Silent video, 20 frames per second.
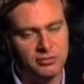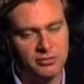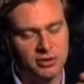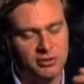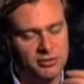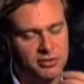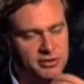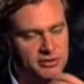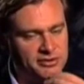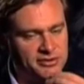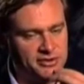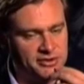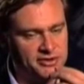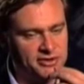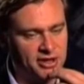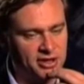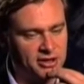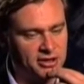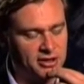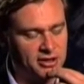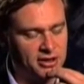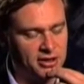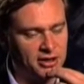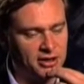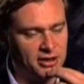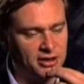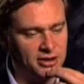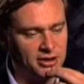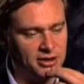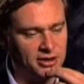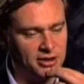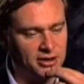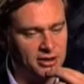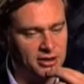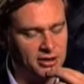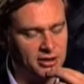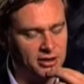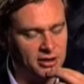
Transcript: where we used the stunt guy.